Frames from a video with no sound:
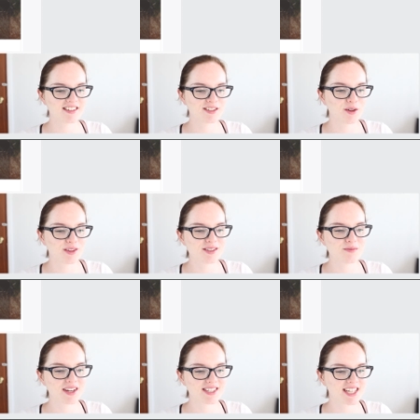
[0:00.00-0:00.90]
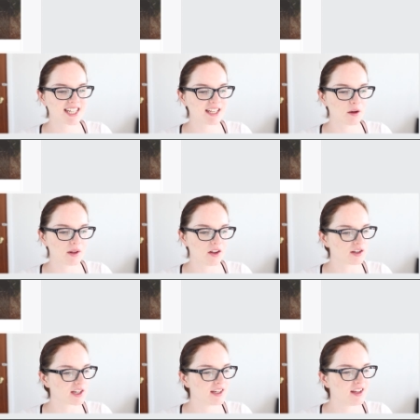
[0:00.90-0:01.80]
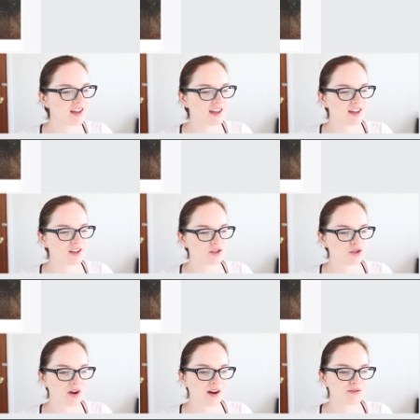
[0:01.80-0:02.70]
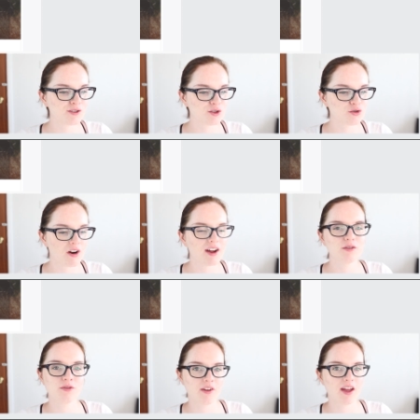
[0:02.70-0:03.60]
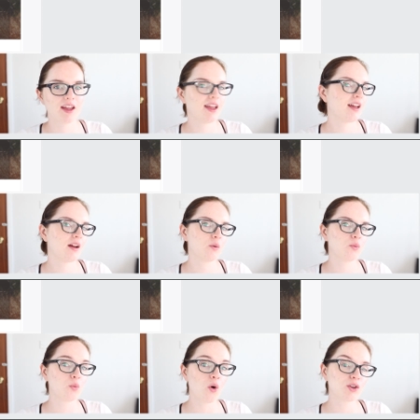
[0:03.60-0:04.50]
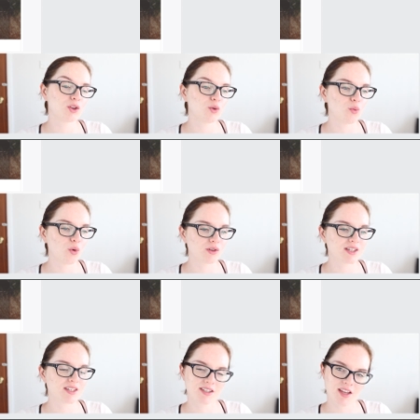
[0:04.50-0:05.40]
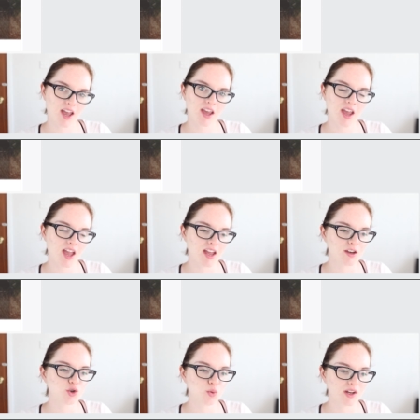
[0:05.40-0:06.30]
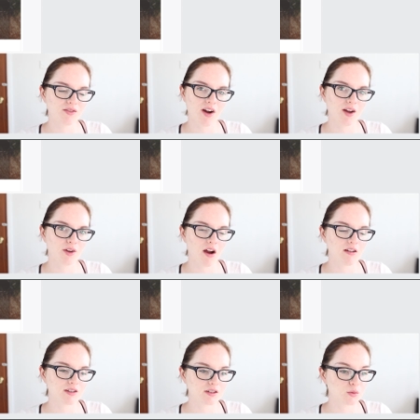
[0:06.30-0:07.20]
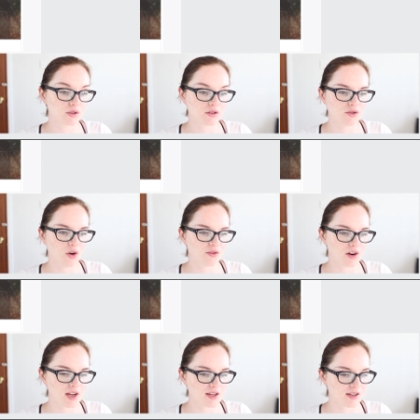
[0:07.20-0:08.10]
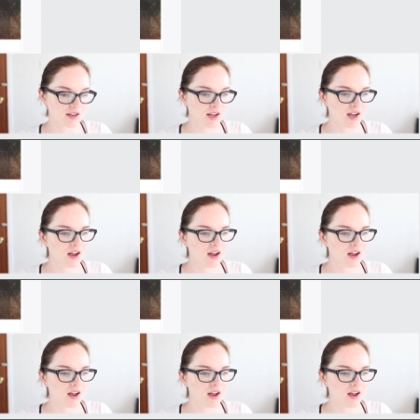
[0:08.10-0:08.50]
So this might take a little bit longer because you have to try and fit what you want to say in 25 characters, which is not very easy.